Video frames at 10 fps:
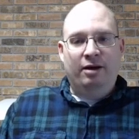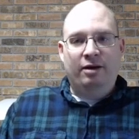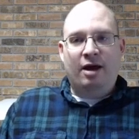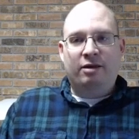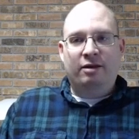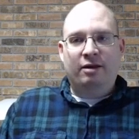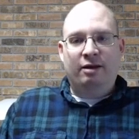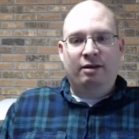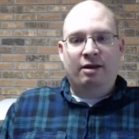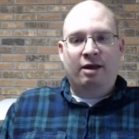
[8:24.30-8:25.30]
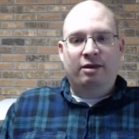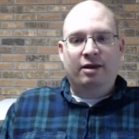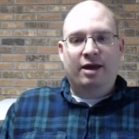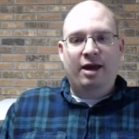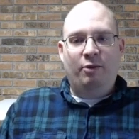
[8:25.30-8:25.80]
nothing
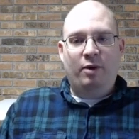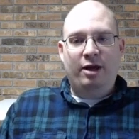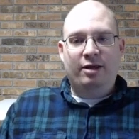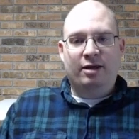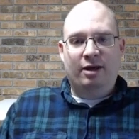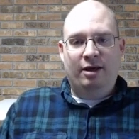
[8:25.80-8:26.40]
that can't wait.